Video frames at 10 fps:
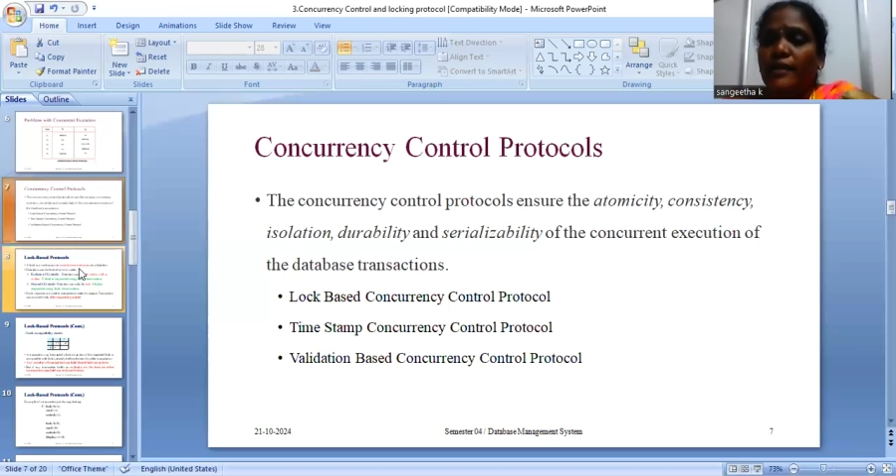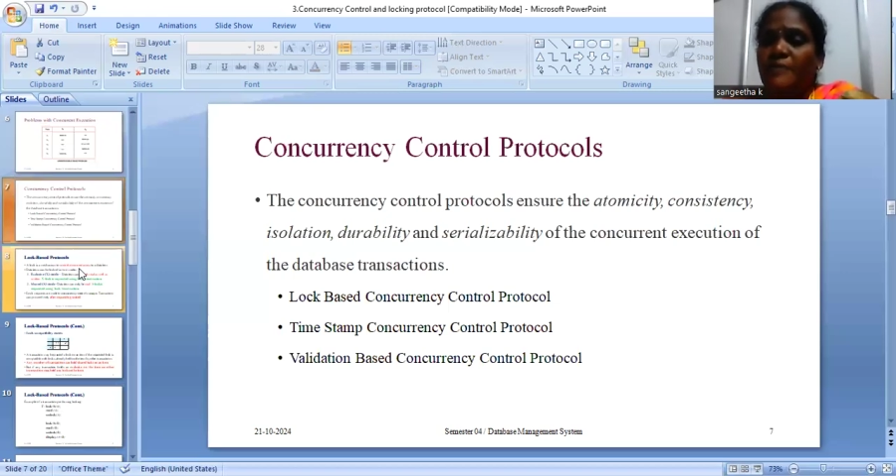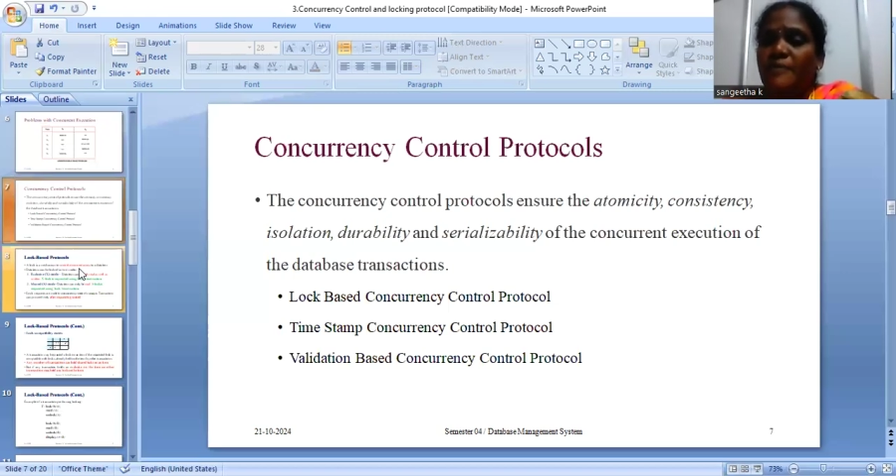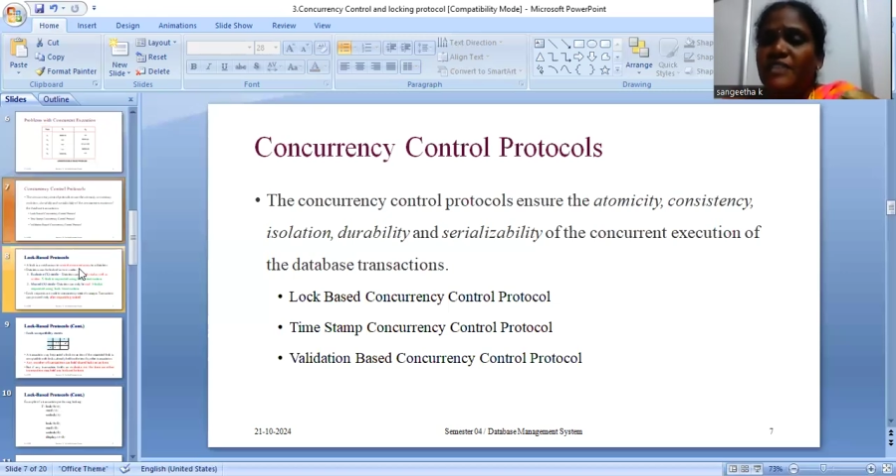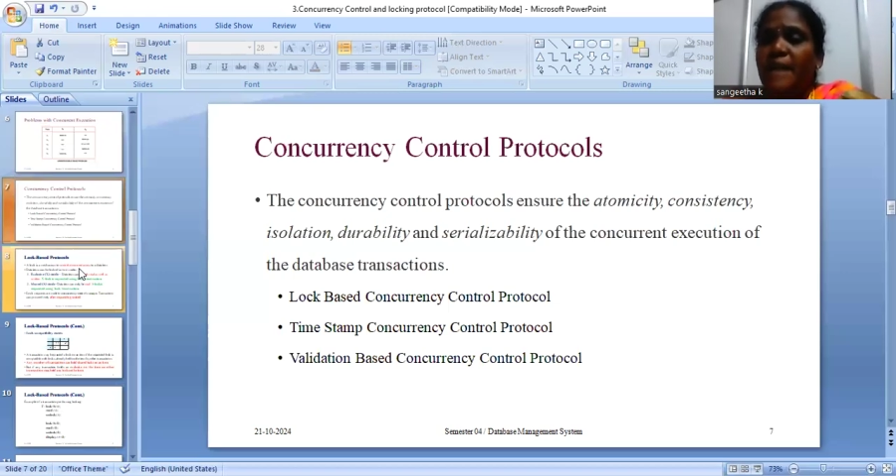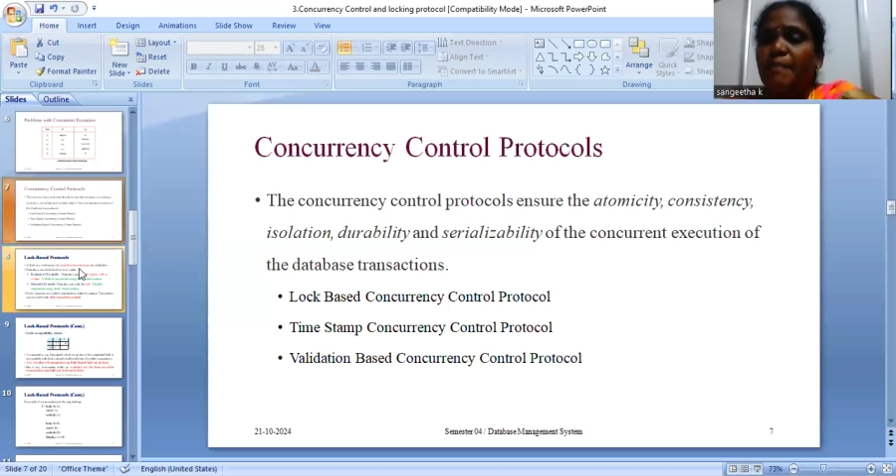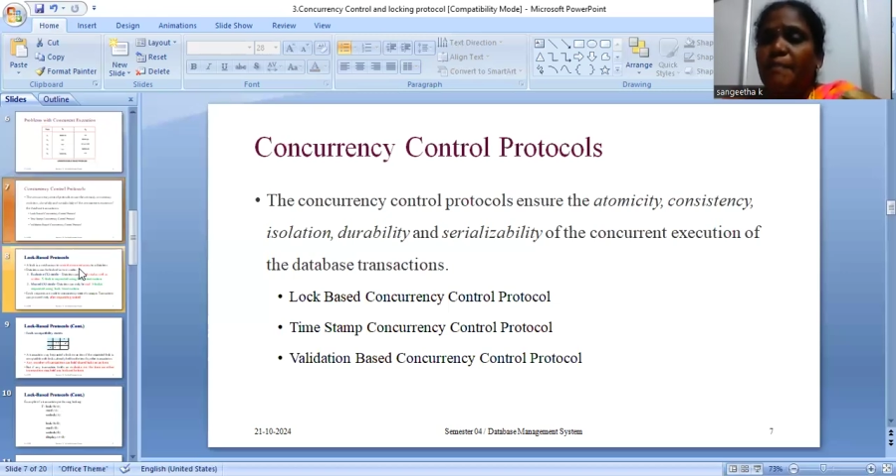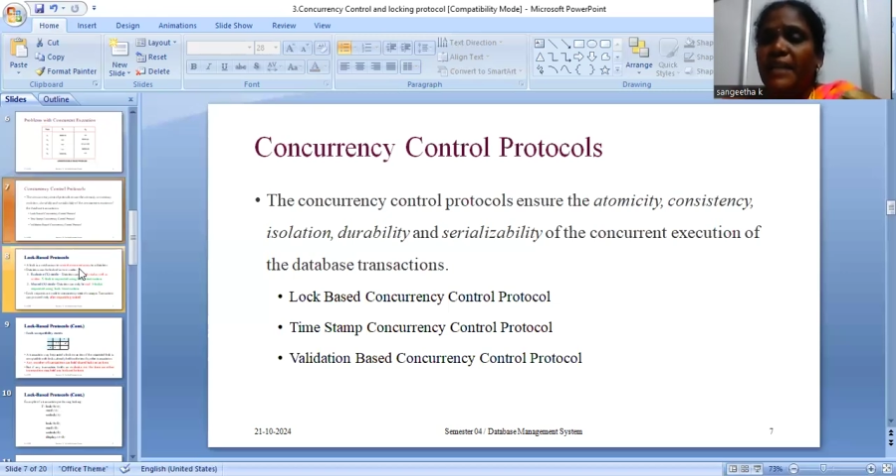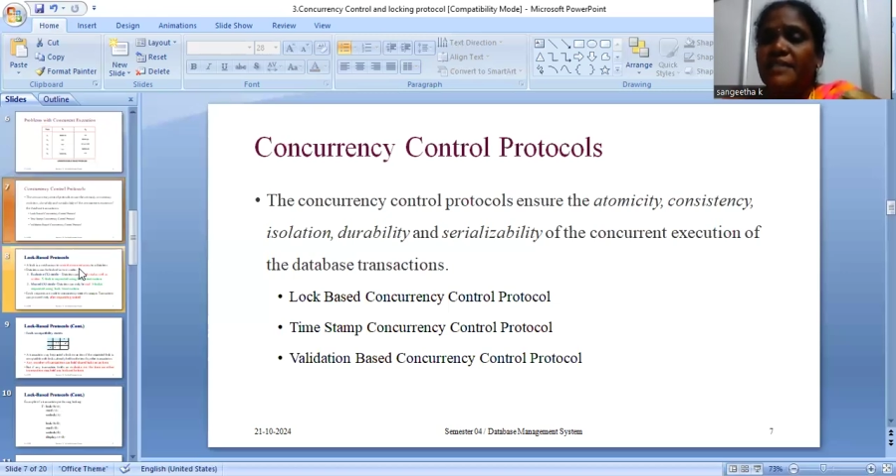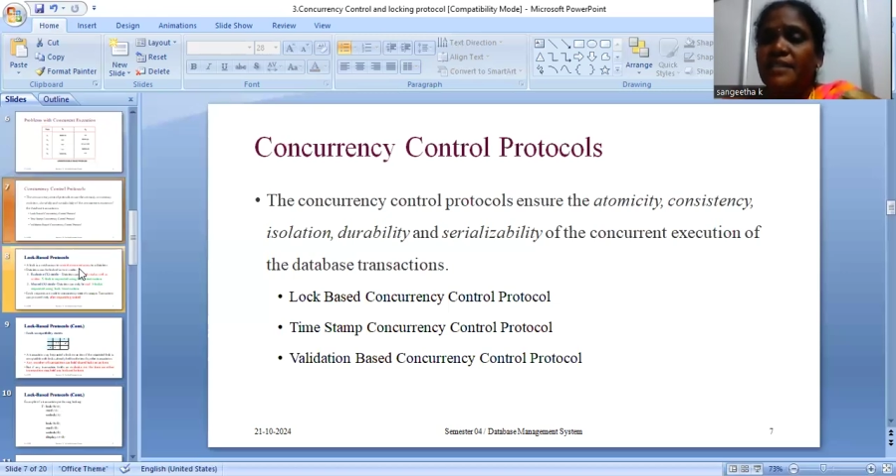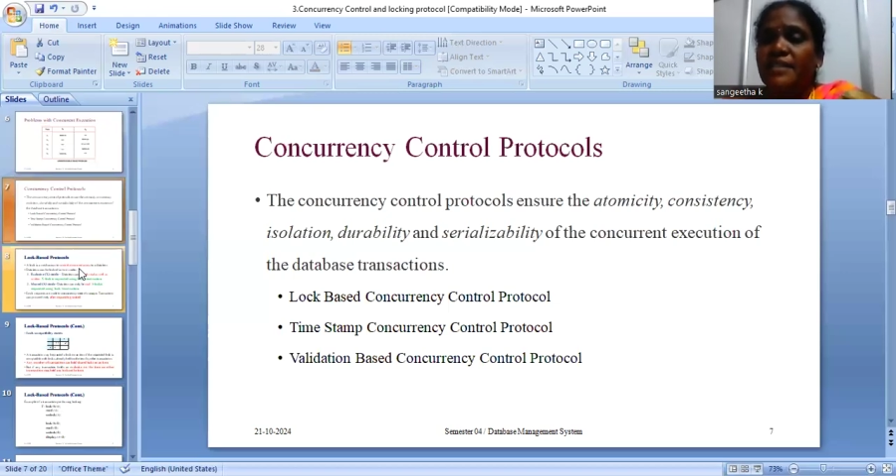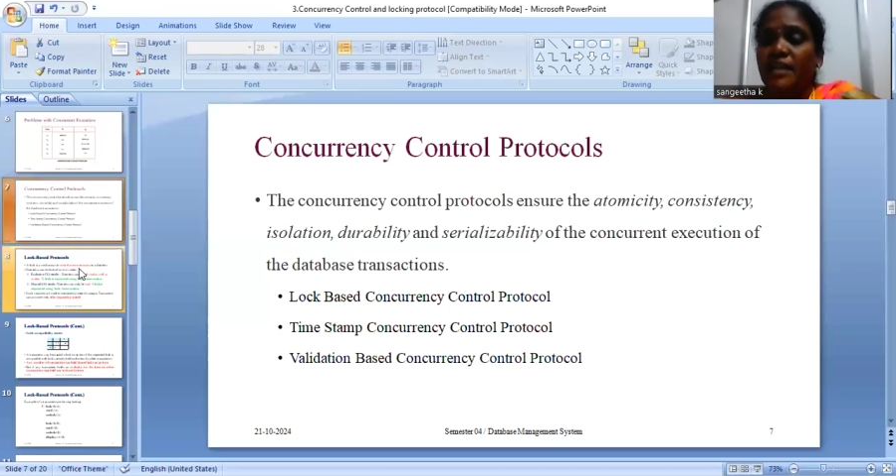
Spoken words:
timestamp-based